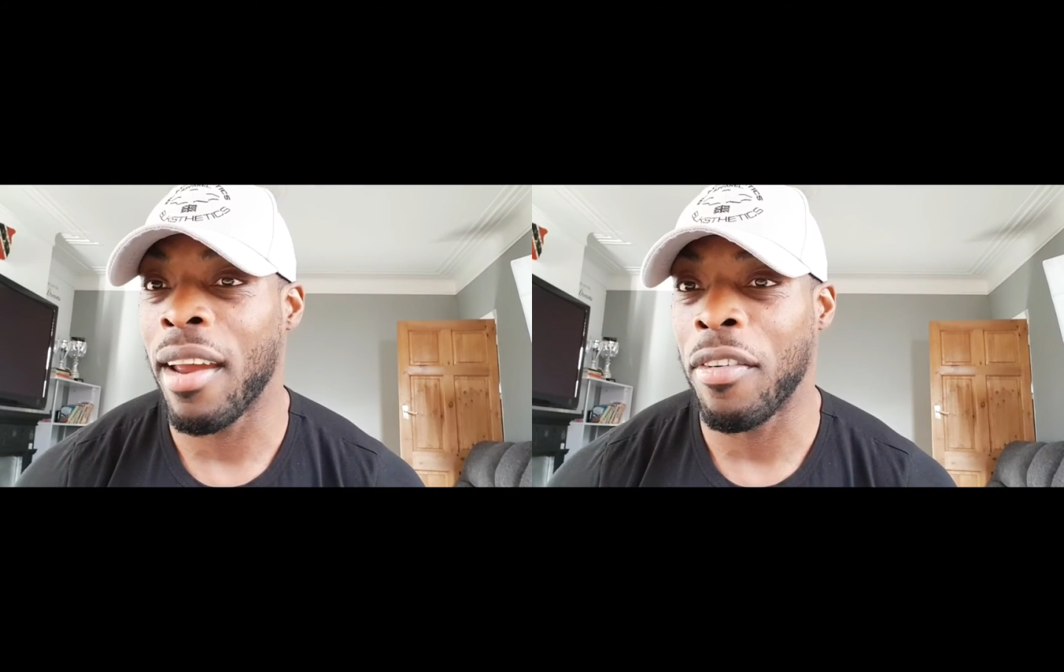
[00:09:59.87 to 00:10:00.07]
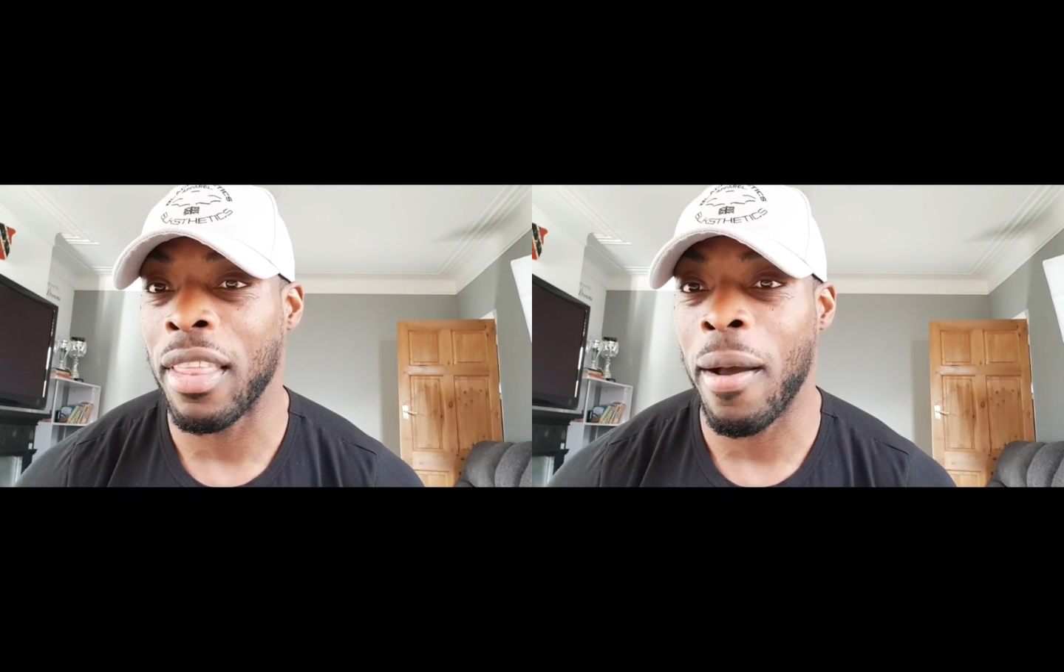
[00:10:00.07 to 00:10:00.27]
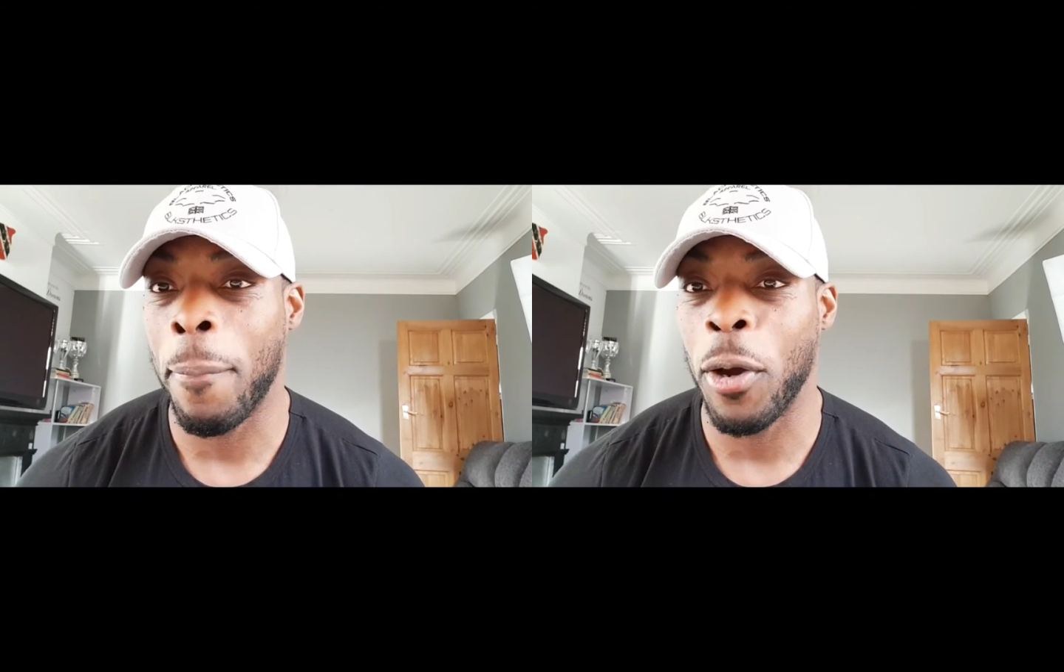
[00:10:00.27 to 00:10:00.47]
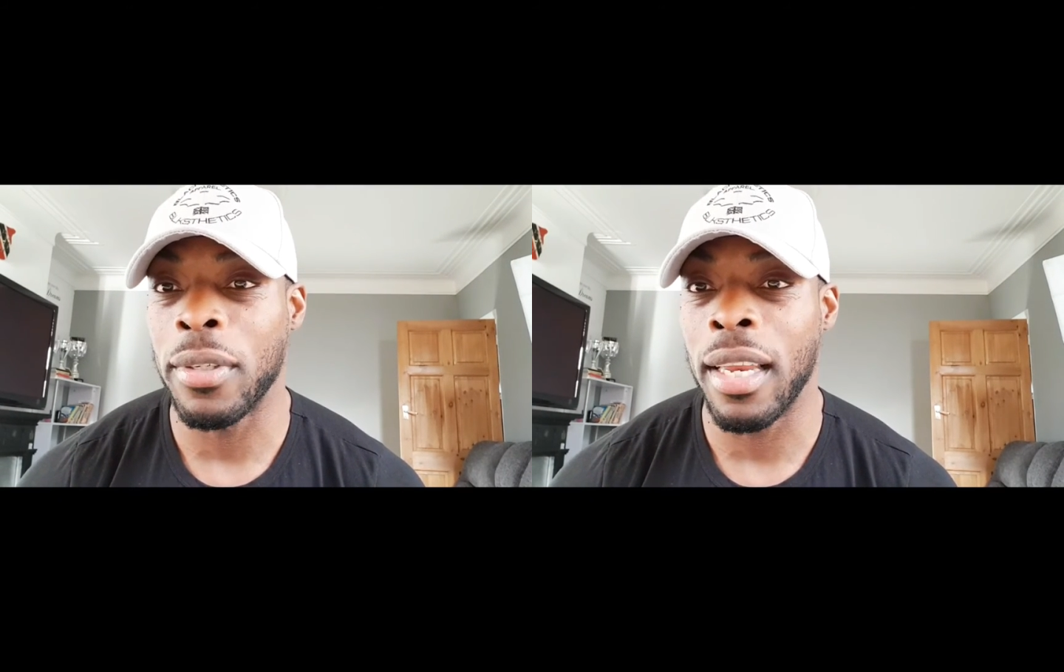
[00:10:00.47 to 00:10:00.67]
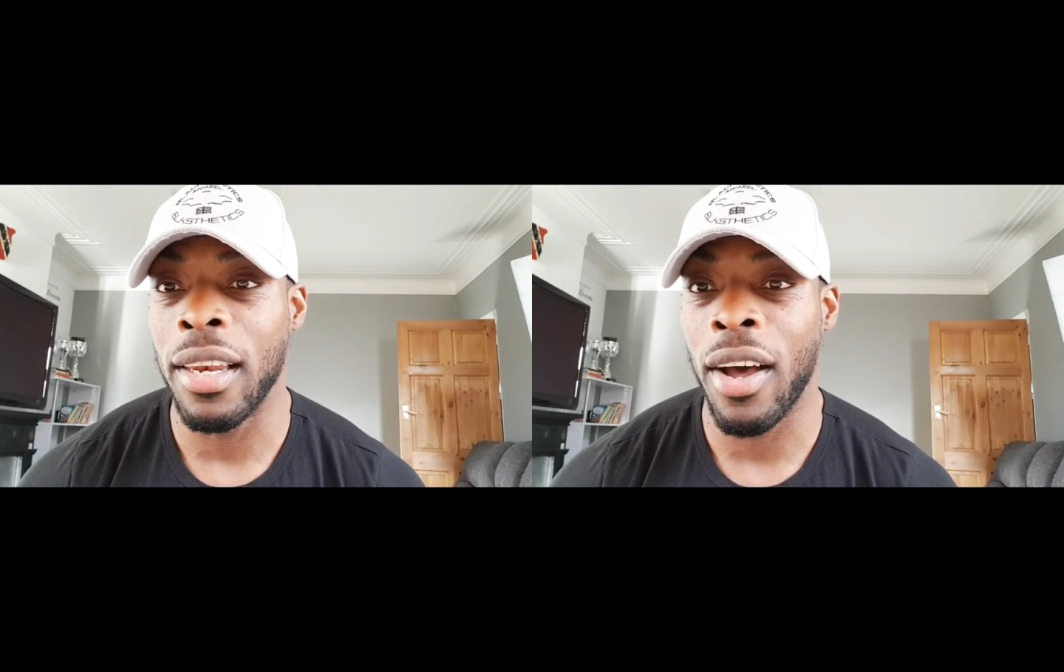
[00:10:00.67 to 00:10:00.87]
everything I post,
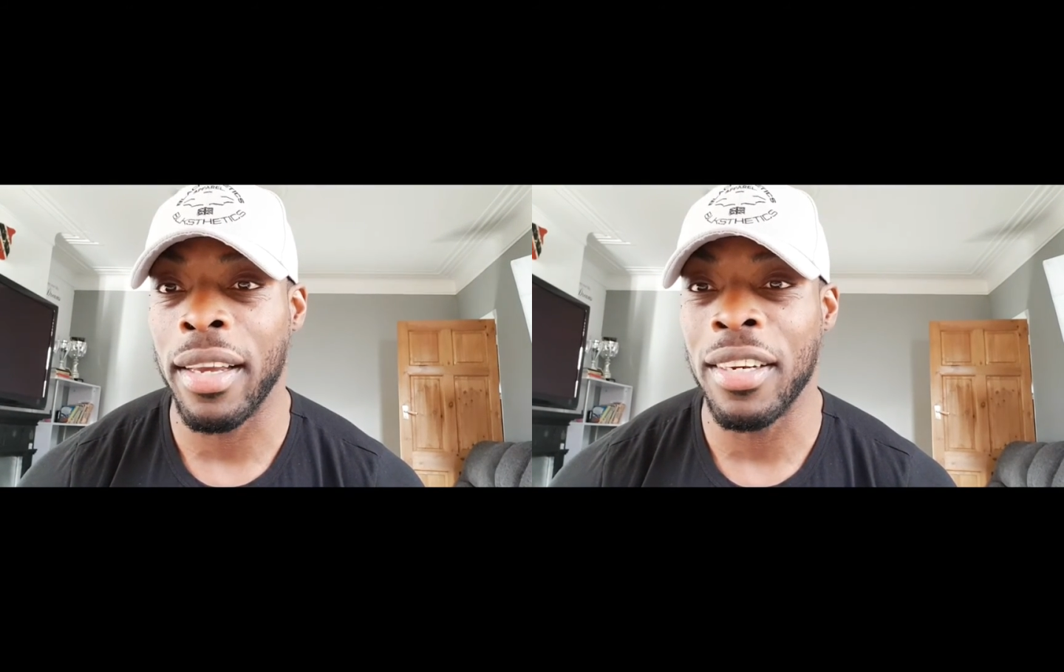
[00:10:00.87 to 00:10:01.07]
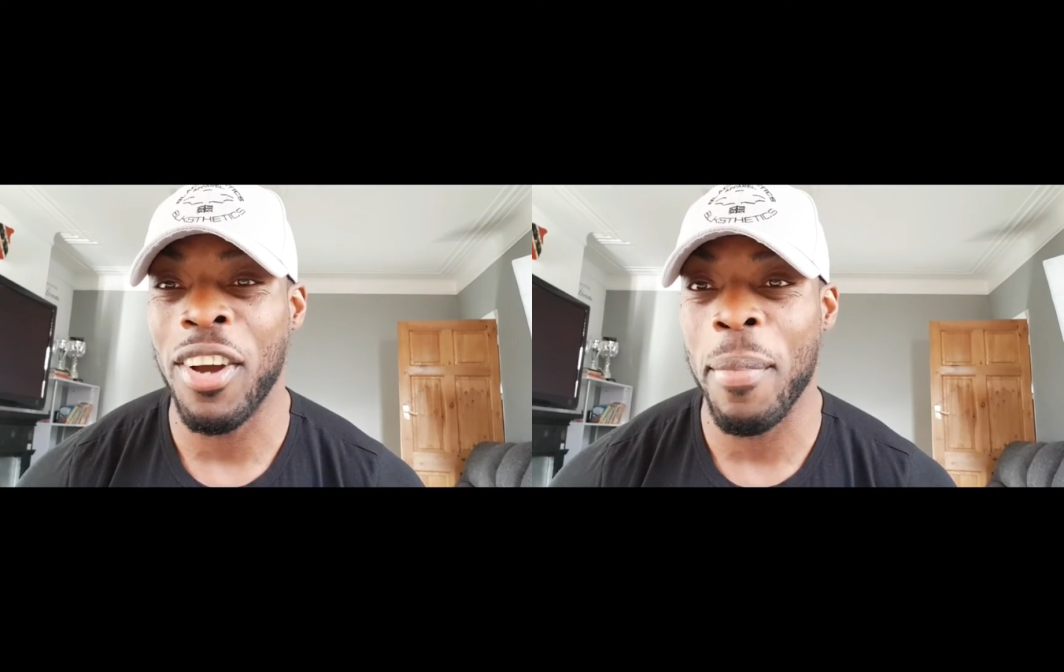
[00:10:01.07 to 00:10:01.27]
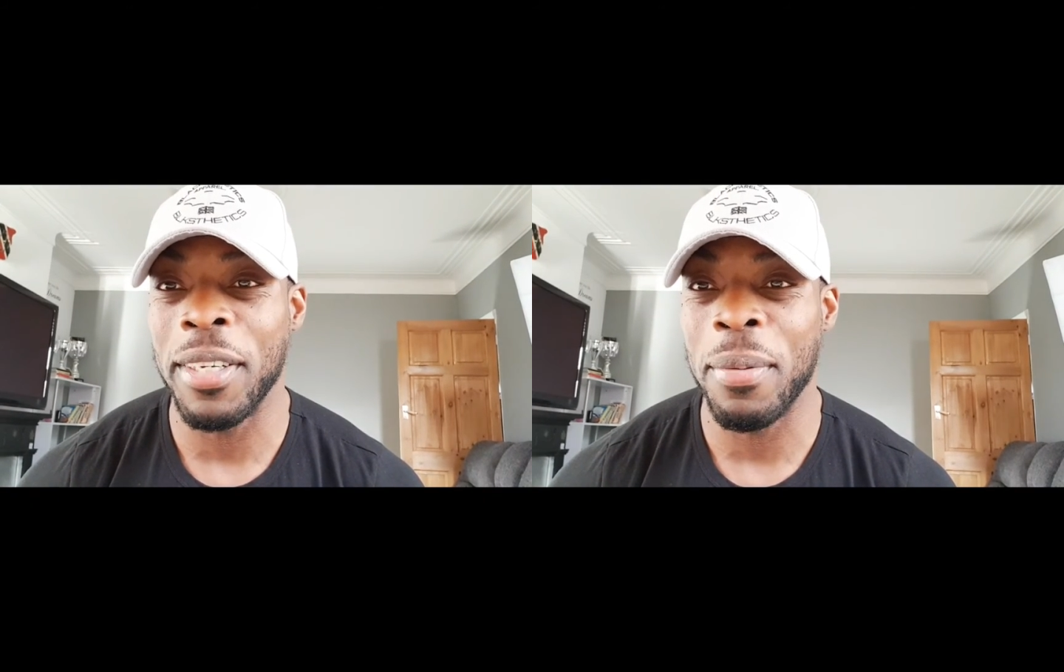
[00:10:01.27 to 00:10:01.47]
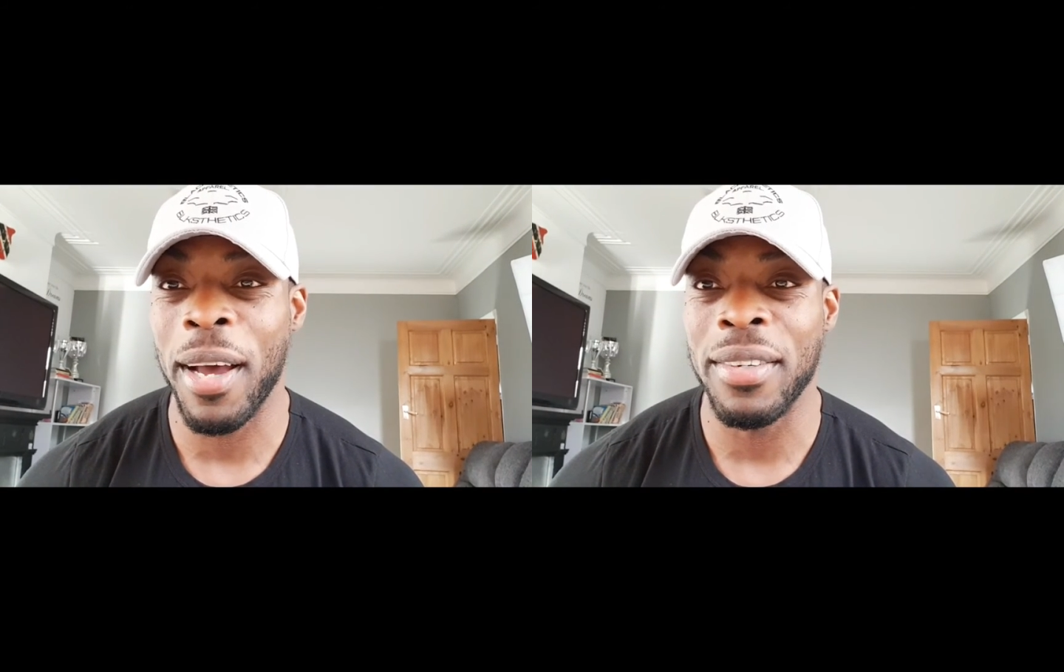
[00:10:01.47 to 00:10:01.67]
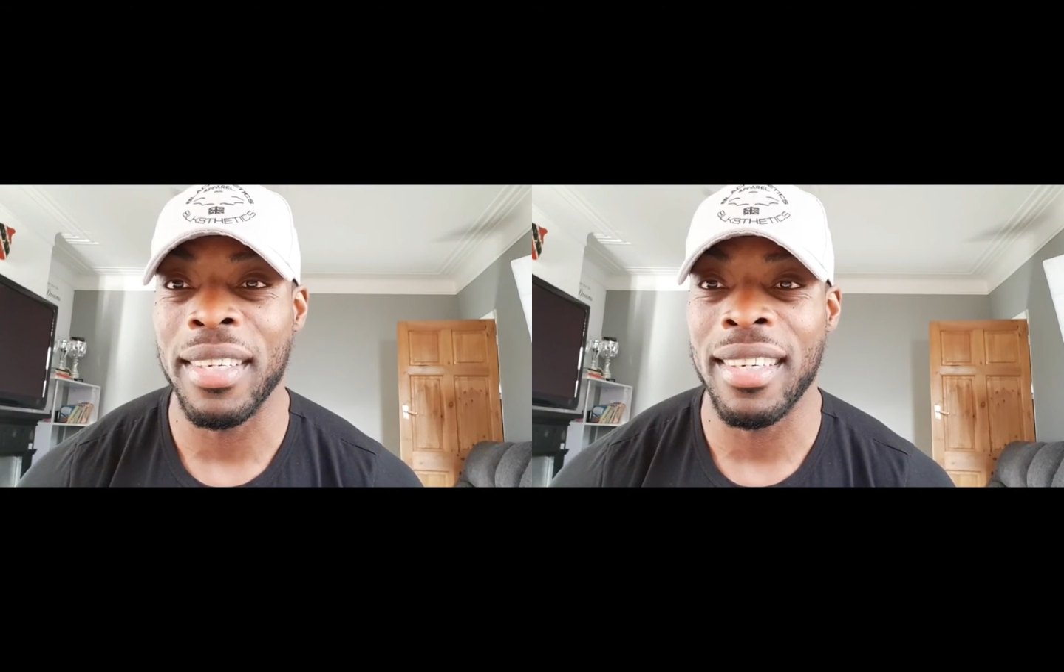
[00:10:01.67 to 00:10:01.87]
they like and comment
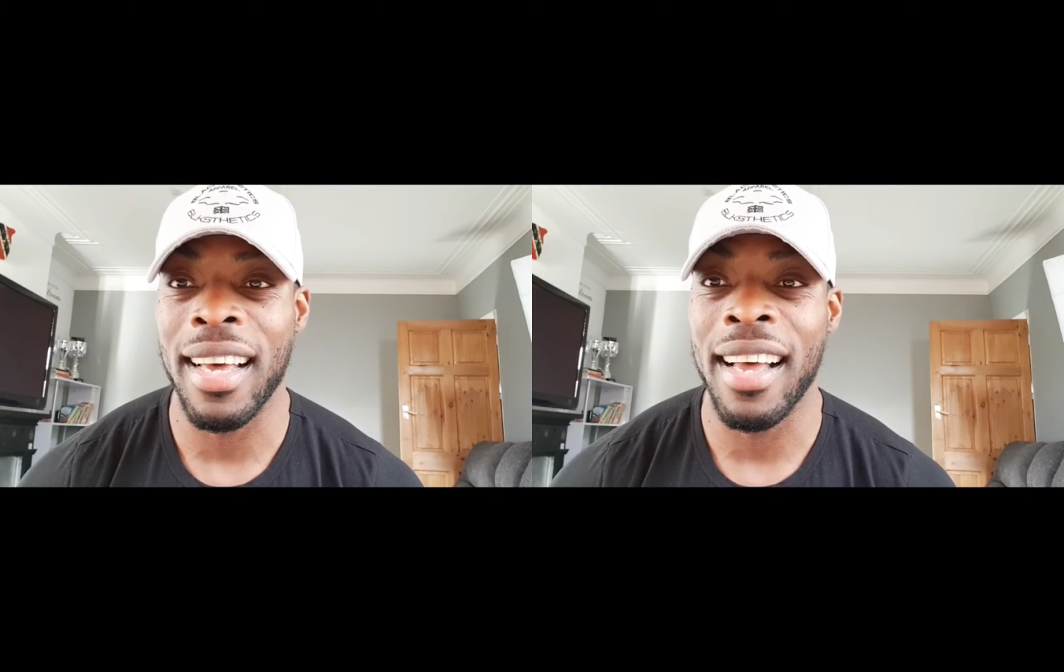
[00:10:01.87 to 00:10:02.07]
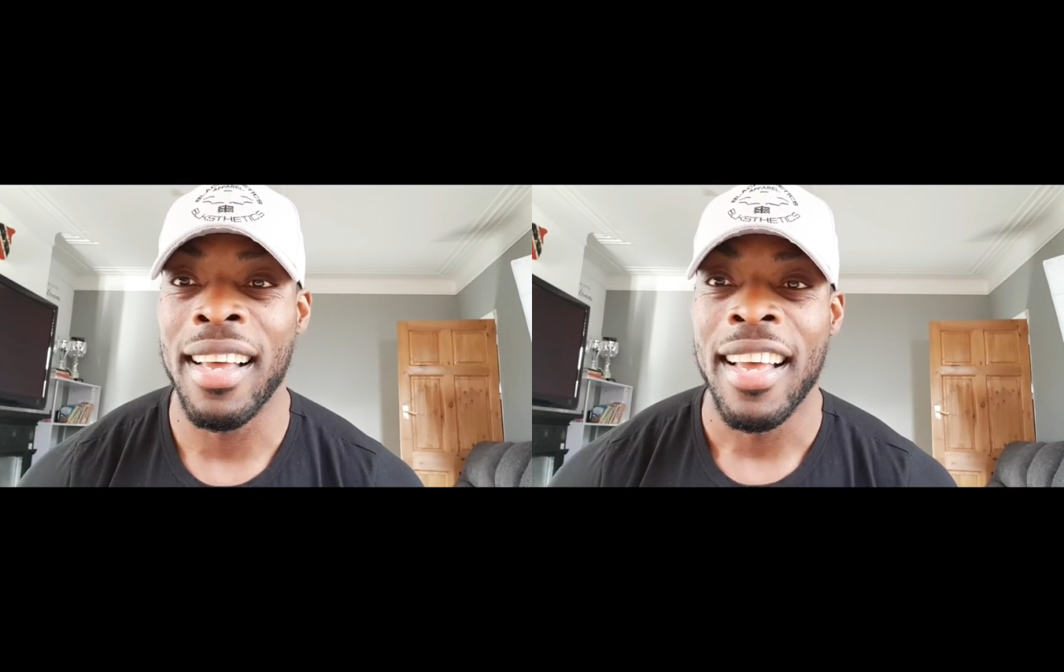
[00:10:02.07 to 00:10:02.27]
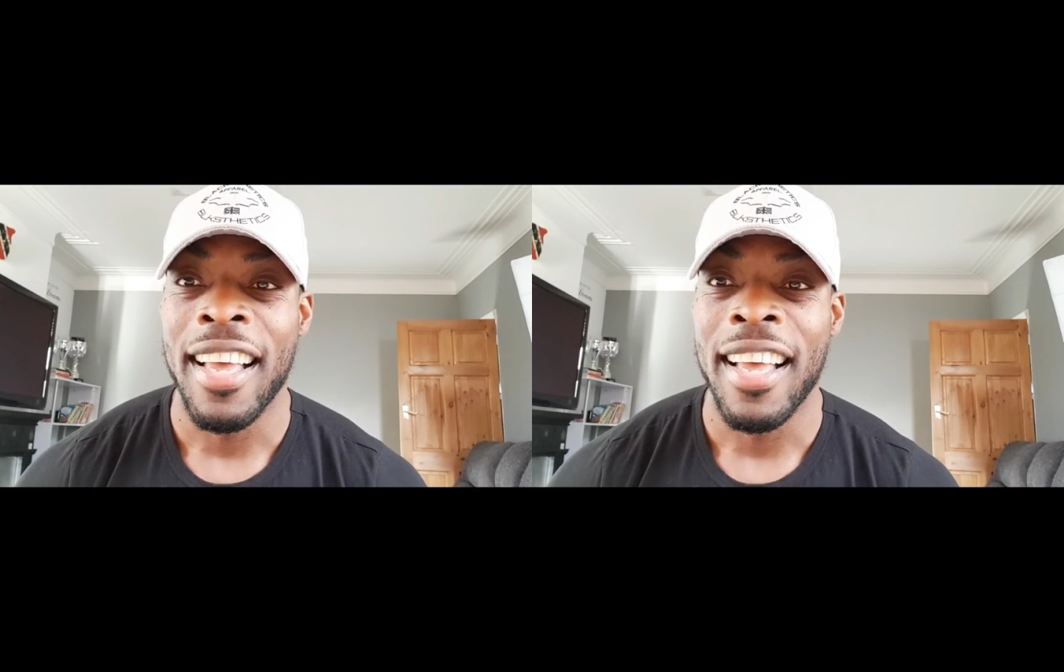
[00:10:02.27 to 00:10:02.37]
about it. And I